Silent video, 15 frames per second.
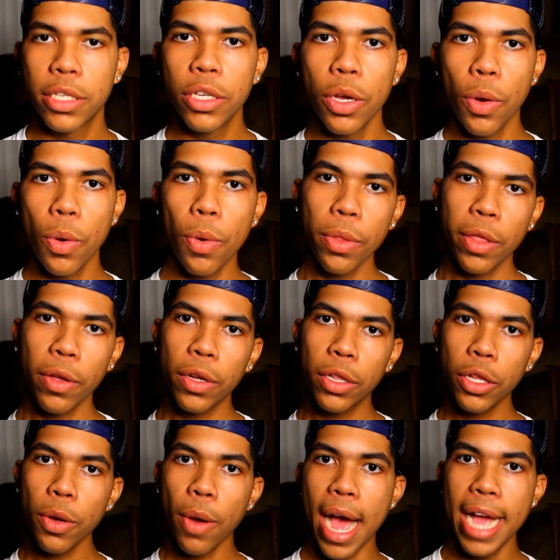So the
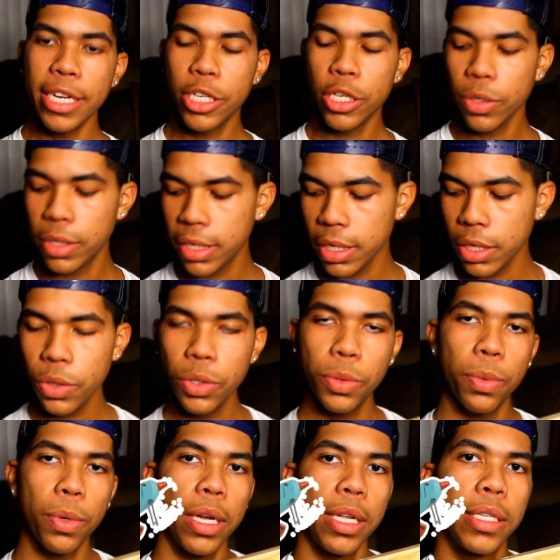glue I chose to use
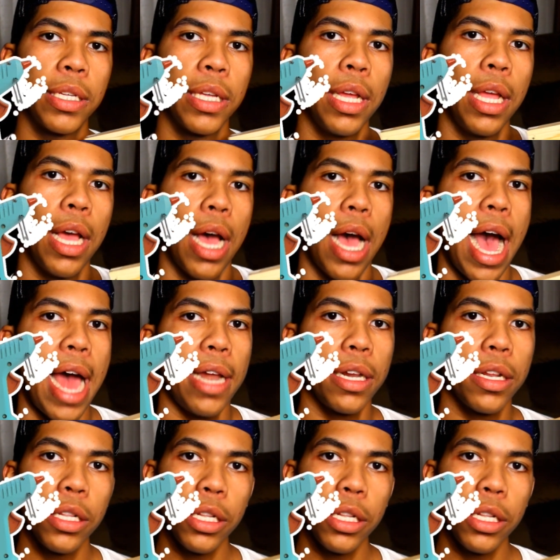was hot